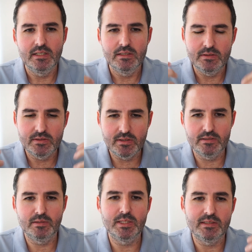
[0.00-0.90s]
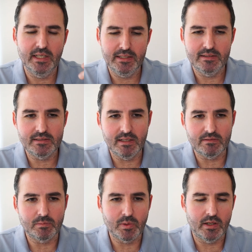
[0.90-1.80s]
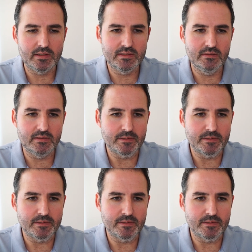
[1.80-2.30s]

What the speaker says: you start to maintain this level of productivity.